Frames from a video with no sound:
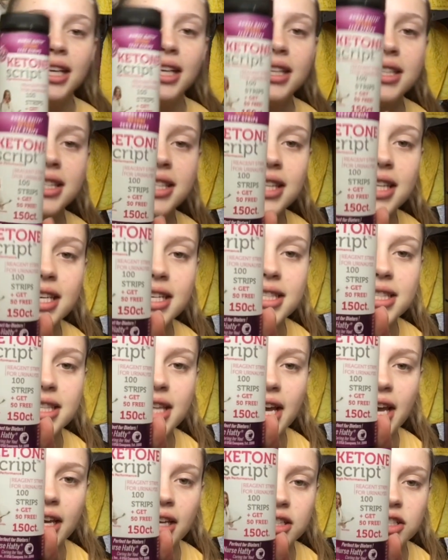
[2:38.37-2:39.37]
It's these
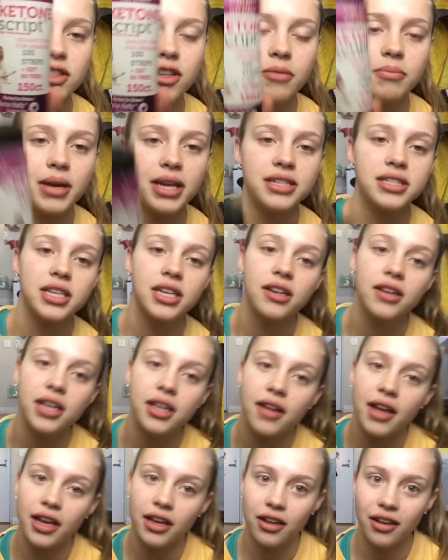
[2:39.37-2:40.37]
things. So basically,
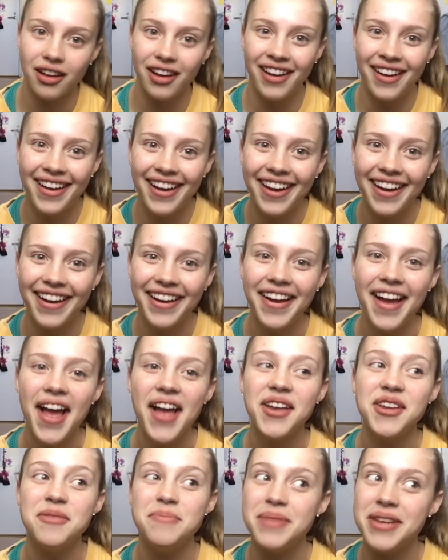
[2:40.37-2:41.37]
like
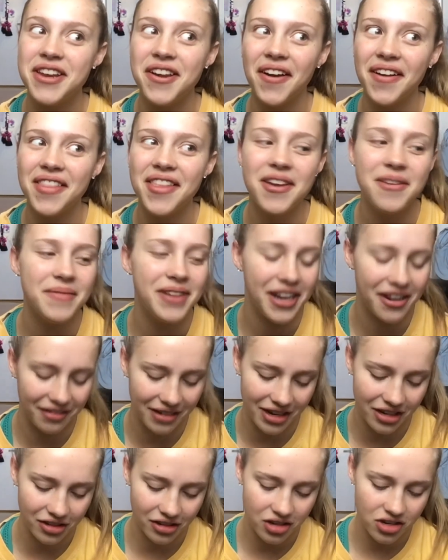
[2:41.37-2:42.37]
you pee on them and it
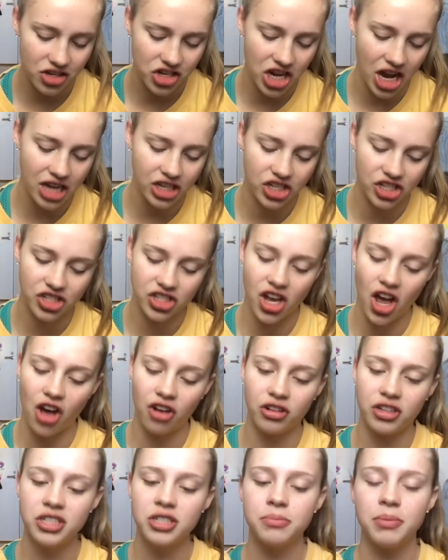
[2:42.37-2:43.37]
like changes
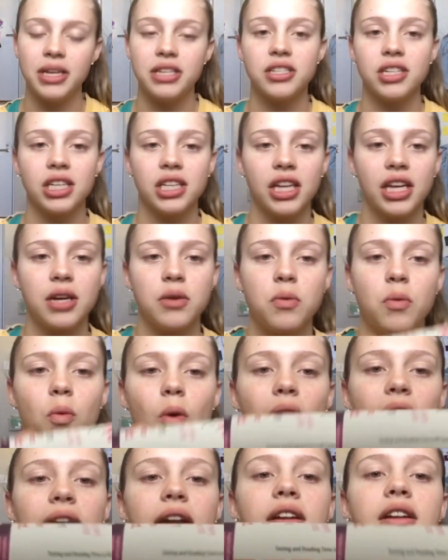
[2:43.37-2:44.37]
colors based on like
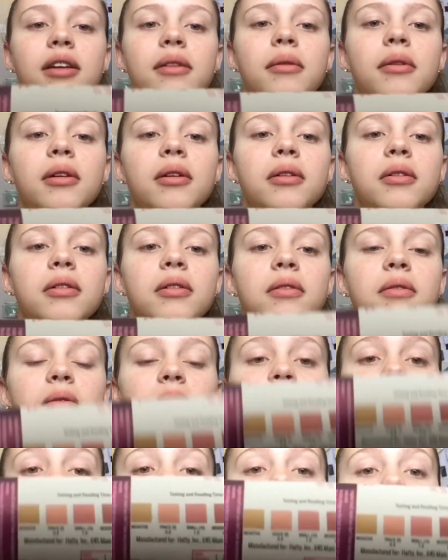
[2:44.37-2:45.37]

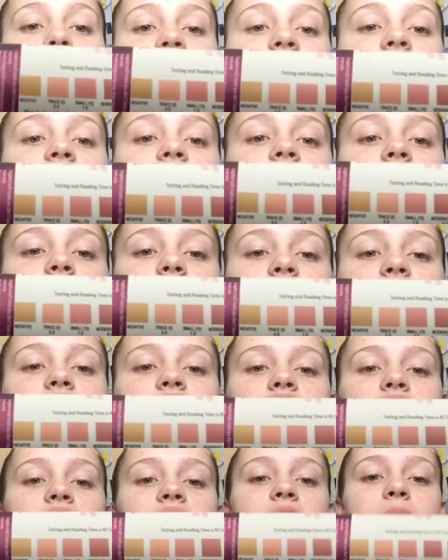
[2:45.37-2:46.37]
how much ketosis
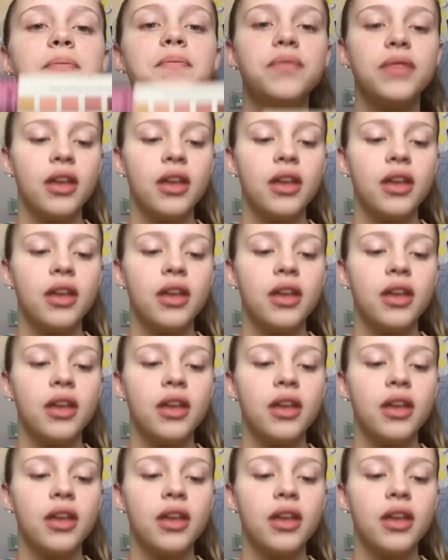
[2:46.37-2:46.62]
you're in.